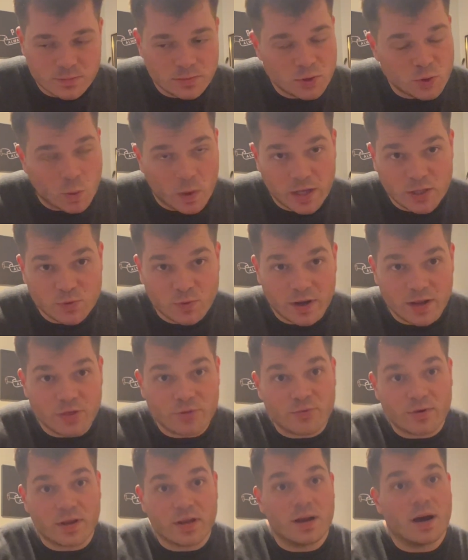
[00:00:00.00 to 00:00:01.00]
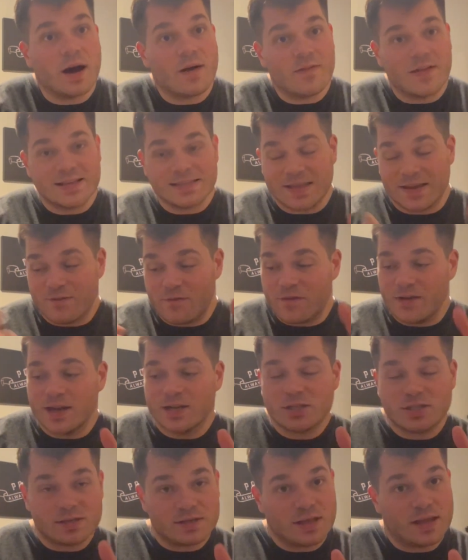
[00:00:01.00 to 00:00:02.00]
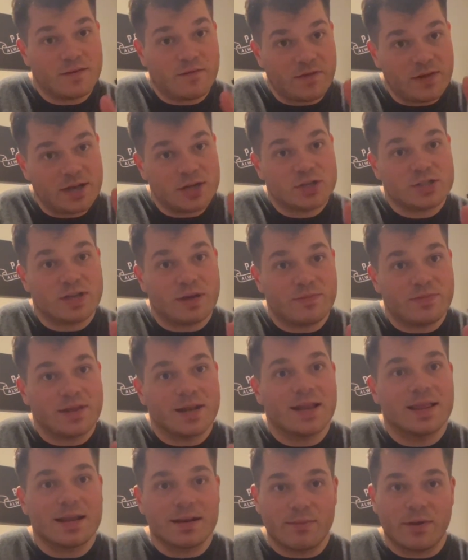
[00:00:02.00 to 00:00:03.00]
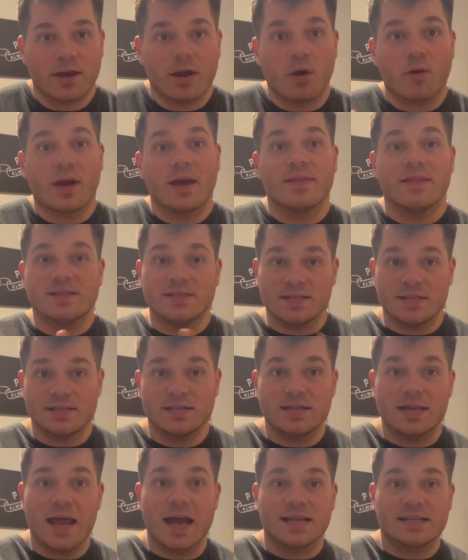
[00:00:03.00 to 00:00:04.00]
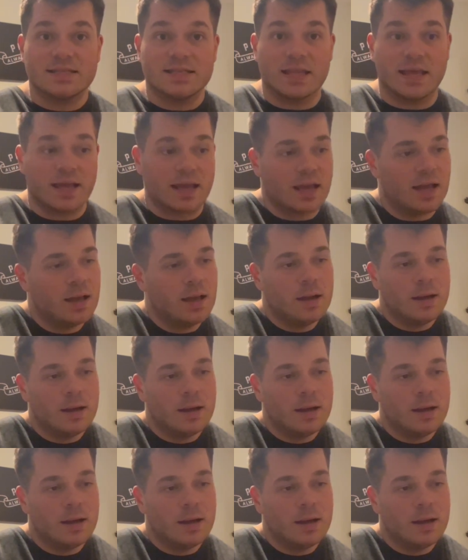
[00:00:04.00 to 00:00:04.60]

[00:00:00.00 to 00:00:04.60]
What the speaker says: 2023 unless I finish something. And then I'm like, okay, this is the next thing.